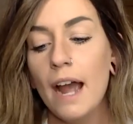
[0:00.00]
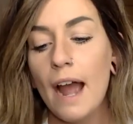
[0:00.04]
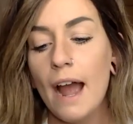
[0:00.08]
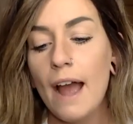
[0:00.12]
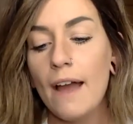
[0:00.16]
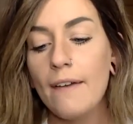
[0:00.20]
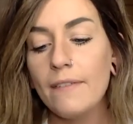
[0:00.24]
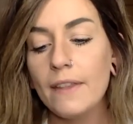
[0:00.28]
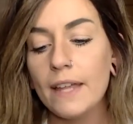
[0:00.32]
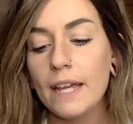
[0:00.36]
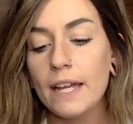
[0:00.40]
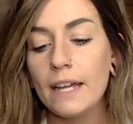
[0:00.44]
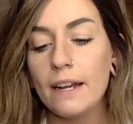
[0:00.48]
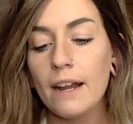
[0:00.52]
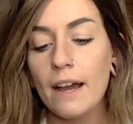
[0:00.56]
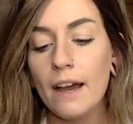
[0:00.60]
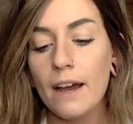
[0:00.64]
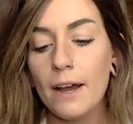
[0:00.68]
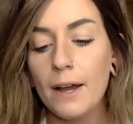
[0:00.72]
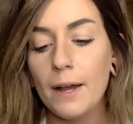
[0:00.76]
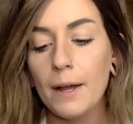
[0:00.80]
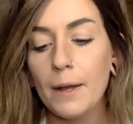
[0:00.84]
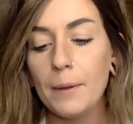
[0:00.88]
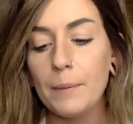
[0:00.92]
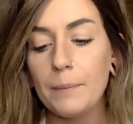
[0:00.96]
And
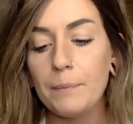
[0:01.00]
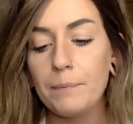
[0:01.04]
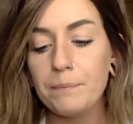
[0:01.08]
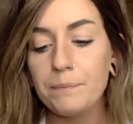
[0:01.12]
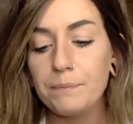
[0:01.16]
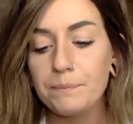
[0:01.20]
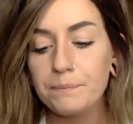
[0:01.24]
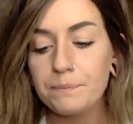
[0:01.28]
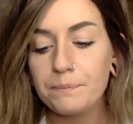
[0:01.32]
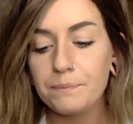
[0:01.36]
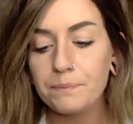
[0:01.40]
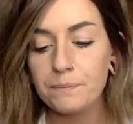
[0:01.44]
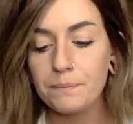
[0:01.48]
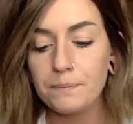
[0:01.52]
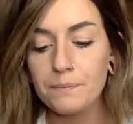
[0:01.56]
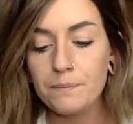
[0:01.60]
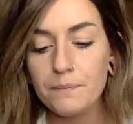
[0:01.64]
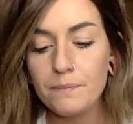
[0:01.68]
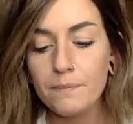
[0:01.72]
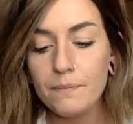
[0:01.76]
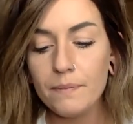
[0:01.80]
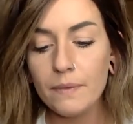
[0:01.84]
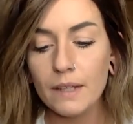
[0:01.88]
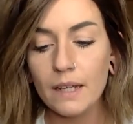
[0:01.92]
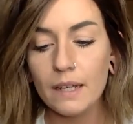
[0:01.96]
then
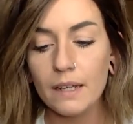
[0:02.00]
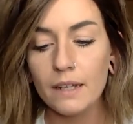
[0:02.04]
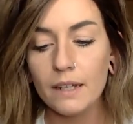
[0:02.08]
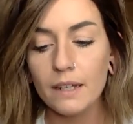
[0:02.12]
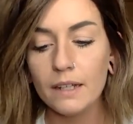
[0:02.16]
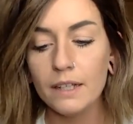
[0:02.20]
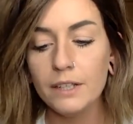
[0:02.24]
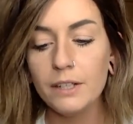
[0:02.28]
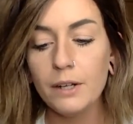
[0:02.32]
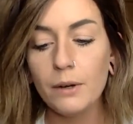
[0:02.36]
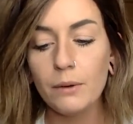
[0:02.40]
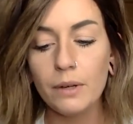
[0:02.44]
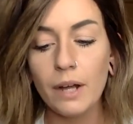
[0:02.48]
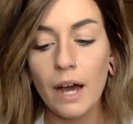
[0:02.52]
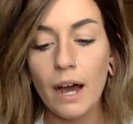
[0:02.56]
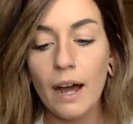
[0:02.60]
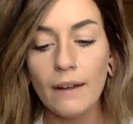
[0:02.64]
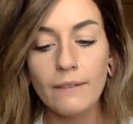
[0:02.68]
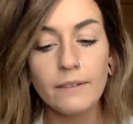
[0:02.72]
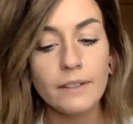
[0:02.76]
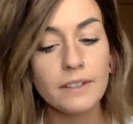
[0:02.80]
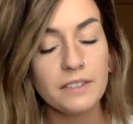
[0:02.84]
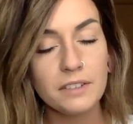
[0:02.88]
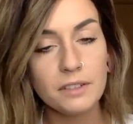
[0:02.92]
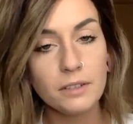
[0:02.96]
you know, not
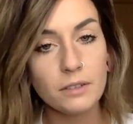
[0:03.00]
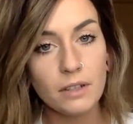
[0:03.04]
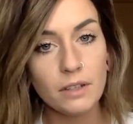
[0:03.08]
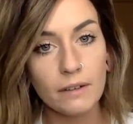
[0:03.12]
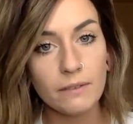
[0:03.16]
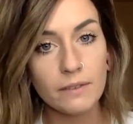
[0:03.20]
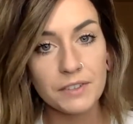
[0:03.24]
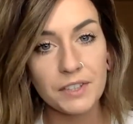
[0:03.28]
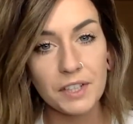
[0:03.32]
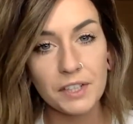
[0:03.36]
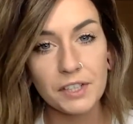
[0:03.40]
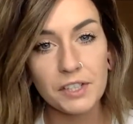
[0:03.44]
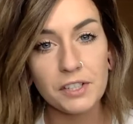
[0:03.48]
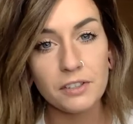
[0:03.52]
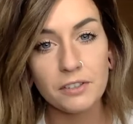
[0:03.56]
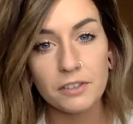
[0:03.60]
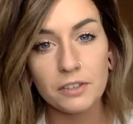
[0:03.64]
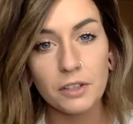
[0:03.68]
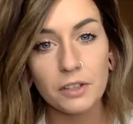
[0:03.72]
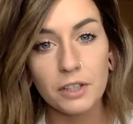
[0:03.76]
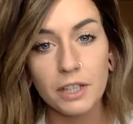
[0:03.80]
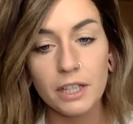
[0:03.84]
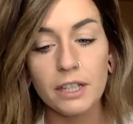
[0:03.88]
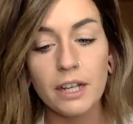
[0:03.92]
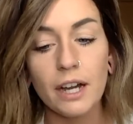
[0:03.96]
every single conversation is
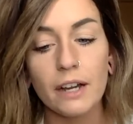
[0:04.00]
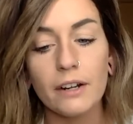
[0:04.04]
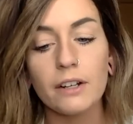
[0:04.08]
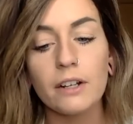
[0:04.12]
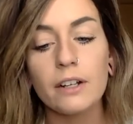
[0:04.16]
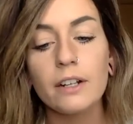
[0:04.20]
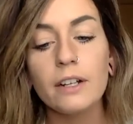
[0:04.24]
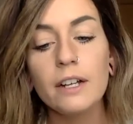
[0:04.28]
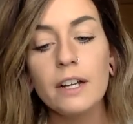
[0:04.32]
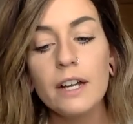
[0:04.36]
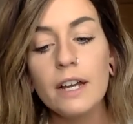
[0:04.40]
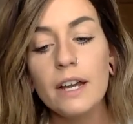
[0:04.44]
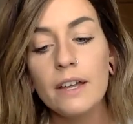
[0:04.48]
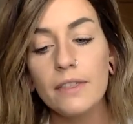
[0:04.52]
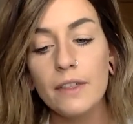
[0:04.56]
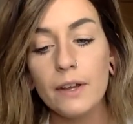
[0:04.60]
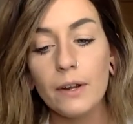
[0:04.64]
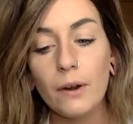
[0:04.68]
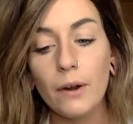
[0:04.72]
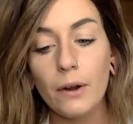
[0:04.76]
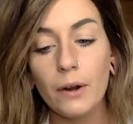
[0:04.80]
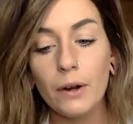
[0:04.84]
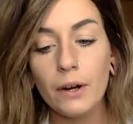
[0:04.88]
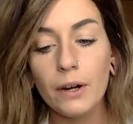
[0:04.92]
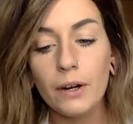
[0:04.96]
cookie cutter. There
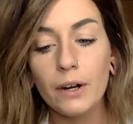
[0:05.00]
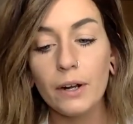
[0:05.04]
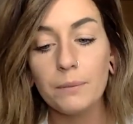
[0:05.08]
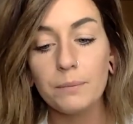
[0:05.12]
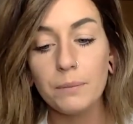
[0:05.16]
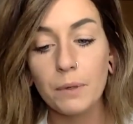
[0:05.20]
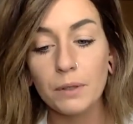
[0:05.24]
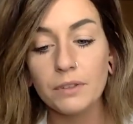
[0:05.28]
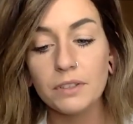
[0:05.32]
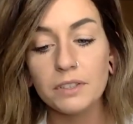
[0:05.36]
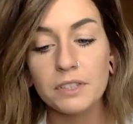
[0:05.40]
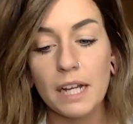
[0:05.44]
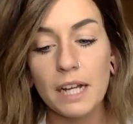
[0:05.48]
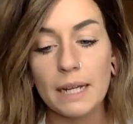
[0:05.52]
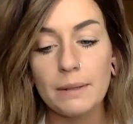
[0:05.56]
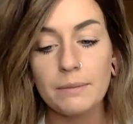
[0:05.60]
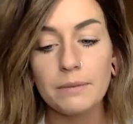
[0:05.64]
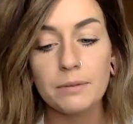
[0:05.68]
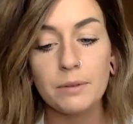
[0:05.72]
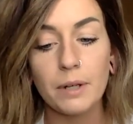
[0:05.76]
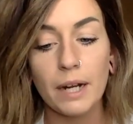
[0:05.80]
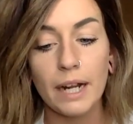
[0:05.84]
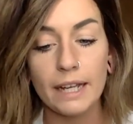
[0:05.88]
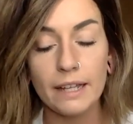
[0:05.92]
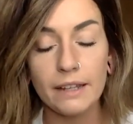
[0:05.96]
are most times
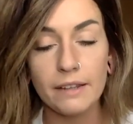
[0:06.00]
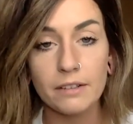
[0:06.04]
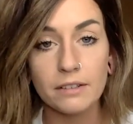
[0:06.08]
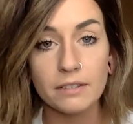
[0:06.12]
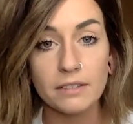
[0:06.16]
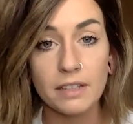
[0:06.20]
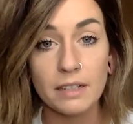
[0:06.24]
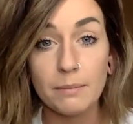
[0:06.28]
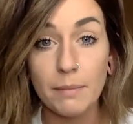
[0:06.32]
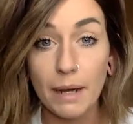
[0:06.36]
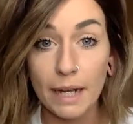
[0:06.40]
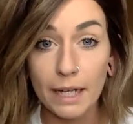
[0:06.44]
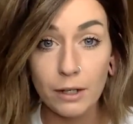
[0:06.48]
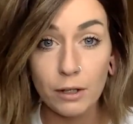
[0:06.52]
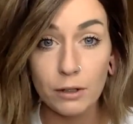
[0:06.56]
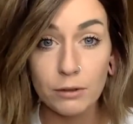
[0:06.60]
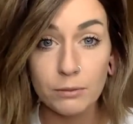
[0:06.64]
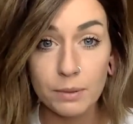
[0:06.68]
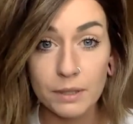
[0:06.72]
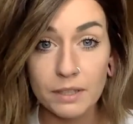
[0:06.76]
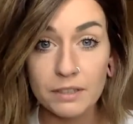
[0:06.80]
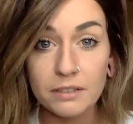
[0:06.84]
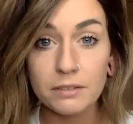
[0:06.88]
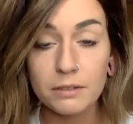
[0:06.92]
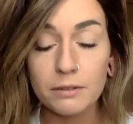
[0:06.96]
where I either send my own
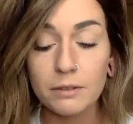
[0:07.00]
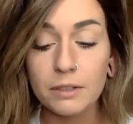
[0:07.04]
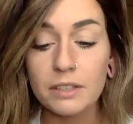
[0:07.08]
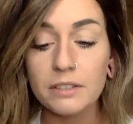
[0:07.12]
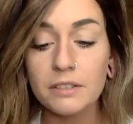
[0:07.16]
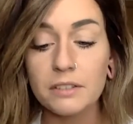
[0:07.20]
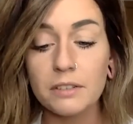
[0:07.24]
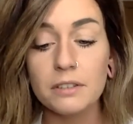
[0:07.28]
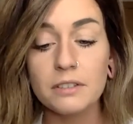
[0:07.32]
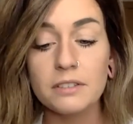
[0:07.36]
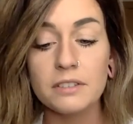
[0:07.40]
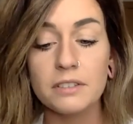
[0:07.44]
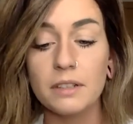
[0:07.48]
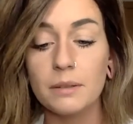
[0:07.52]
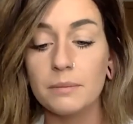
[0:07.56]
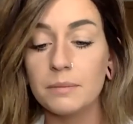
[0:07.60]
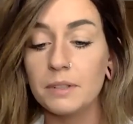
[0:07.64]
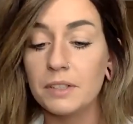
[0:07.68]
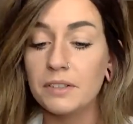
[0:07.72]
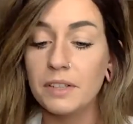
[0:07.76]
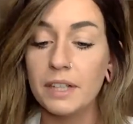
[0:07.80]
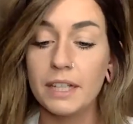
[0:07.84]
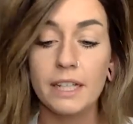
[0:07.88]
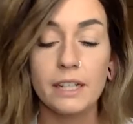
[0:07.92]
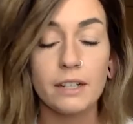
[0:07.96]
personal results and I'm
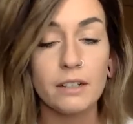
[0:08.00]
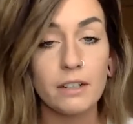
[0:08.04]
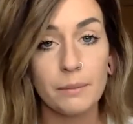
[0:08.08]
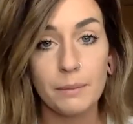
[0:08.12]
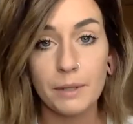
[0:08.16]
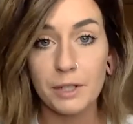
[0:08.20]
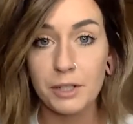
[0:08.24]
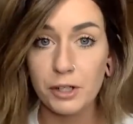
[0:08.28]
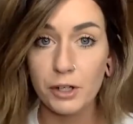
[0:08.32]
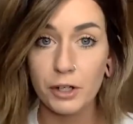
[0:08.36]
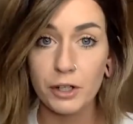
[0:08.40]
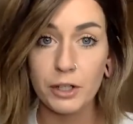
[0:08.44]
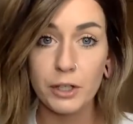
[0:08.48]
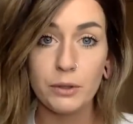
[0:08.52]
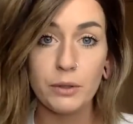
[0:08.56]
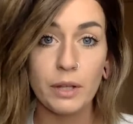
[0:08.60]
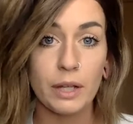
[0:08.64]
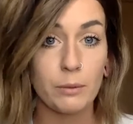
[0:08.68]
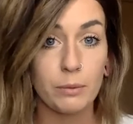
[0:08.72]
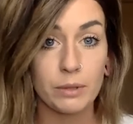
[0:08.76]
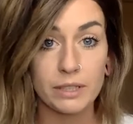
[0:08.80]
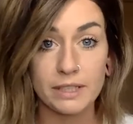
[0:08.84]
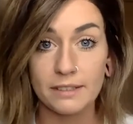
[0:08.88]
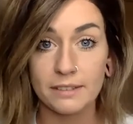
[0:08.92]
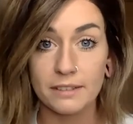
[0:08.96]
just like, here, let me show you like
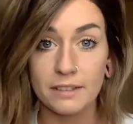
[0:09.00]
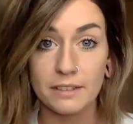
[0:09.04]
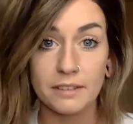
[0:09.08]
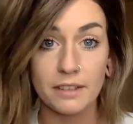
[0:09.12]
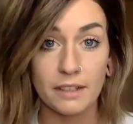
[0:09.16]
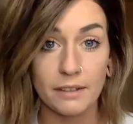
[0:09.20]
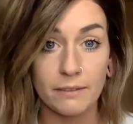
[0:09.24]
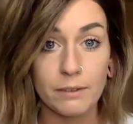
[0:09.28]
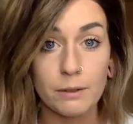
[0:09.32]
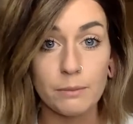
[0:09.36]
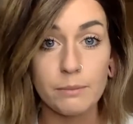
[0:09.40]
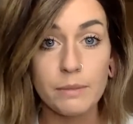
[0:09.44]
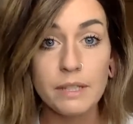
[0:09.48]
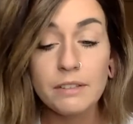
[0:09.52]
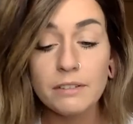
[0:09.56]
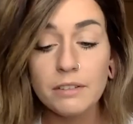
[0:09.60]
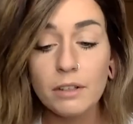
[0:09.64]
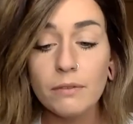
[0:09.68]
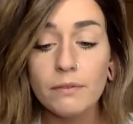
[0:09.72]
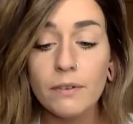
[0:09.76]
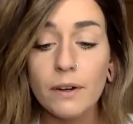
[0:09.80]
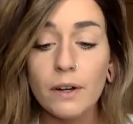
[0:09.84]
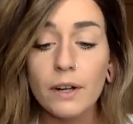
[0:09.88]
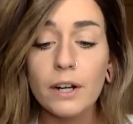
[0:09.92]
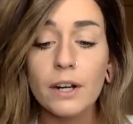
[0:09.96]
what this has done for me
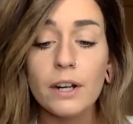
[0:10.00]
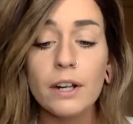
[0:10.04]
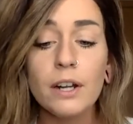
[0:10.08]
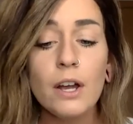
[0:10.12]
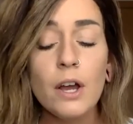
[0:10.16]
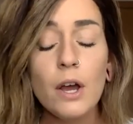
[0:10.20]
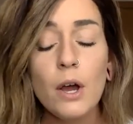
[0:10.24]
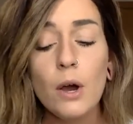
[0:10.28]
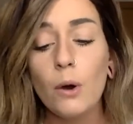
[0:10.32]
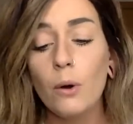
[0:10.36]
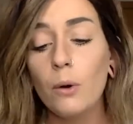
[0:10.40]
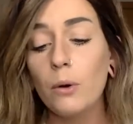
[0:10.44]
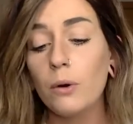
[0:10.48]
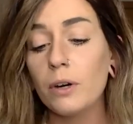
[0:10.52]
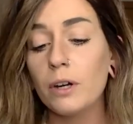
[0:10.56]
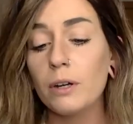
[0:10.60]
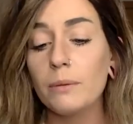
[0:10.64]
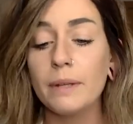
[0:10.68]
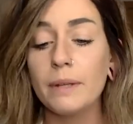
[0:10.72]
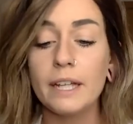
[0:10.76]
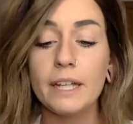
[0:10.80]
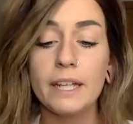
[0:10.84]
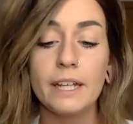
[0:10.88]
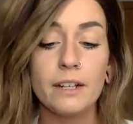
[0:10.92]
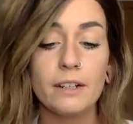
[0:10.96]
so far. Or I'll be
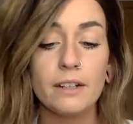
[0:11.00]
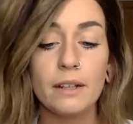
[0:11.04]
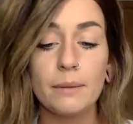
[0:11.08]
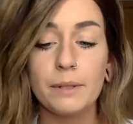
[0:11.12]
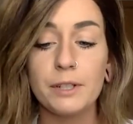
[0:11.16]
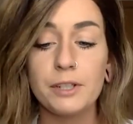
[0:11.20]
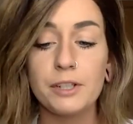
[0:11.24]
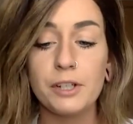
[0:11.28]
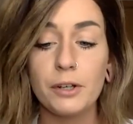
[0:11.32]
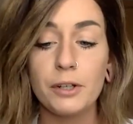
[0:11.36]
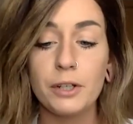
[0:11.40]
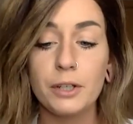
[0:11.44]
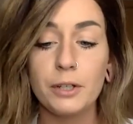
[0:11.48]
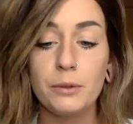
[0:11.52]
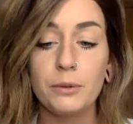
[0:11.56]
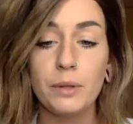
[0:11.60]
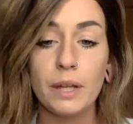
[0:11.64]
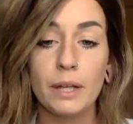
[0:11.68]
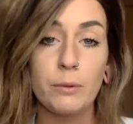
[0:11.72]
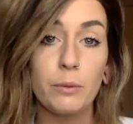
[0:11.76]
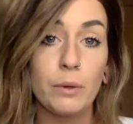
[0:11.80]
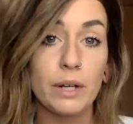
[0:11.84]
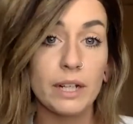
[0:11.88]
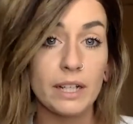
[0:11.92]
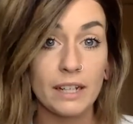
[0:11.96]
like, here, let me show you
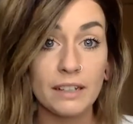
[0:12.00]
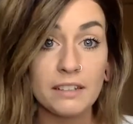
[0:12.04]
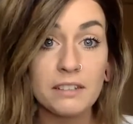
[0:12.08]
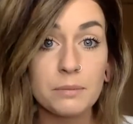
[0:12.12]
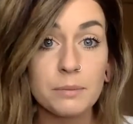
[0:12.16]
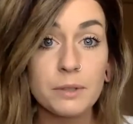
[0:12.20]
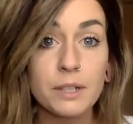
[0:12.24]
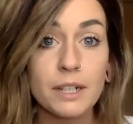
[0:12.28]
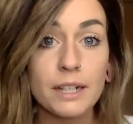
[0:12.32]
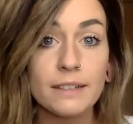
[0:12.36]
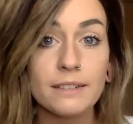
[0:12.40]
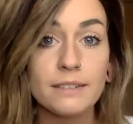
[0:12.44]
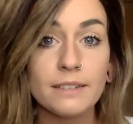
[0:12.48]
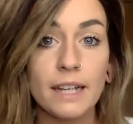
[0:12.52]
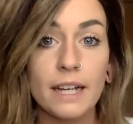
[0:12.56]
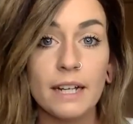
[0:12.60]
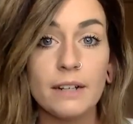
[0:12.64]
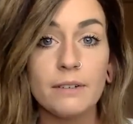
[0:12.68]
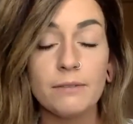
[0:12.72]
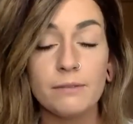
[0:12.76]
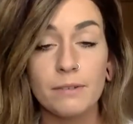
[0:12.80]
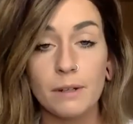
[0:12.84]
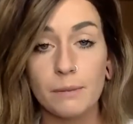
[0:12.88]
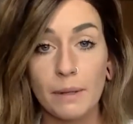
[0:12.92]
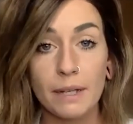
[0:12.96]
like what a customer has said
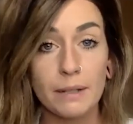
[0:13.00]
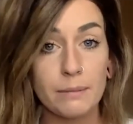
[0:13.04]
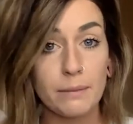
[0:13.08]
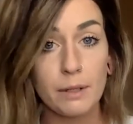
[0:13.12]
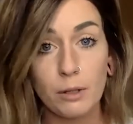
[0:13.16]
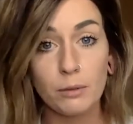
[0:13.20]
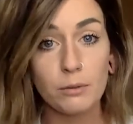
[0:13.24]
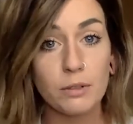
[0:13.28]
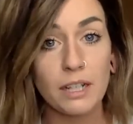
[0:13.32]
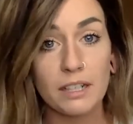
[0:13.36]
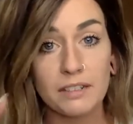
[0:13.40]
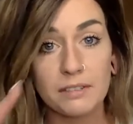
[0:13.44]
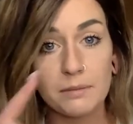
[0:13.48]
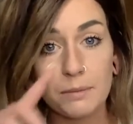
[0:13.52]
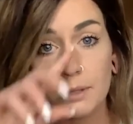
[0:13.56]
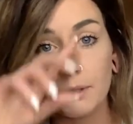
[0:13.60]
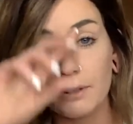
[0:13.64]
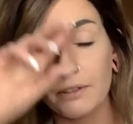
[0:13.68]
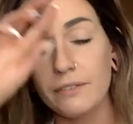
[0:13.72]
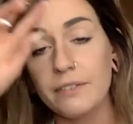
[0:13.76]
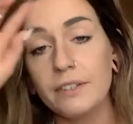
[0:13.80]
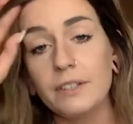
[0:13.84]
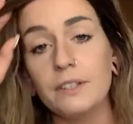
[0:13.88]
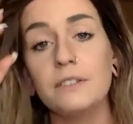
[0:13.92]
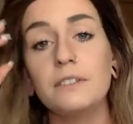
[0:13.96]
from like my own customer
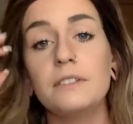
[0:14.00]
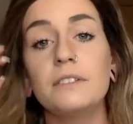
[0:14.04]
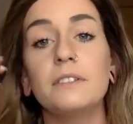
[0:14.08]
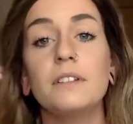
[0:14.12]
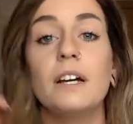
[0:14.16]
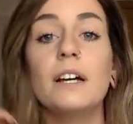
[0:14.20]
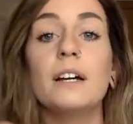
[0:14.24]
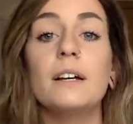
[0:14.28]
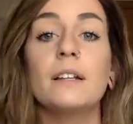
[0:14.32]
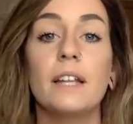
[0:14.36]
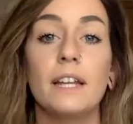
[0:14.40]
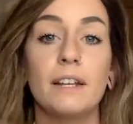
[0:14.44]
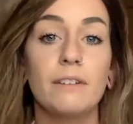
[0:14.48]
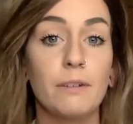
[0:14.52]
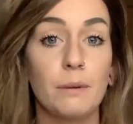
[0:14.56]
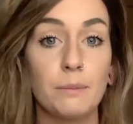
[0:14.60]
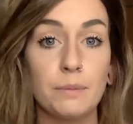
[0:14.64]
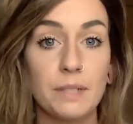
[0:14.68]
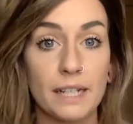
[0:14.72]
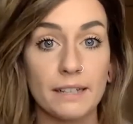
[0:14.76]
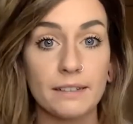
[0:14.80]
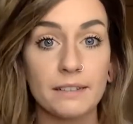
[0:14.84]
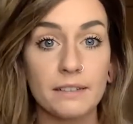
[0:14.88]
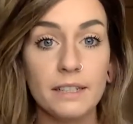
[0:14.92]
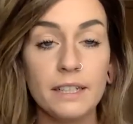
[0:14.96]
reviews, like from
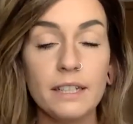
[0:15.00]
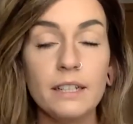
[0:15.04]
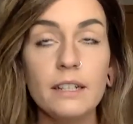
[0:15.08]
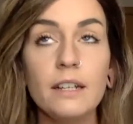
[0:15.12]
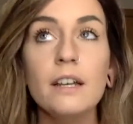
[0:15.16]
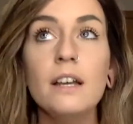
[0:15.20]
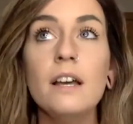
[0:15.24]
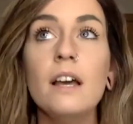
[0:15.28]
texting.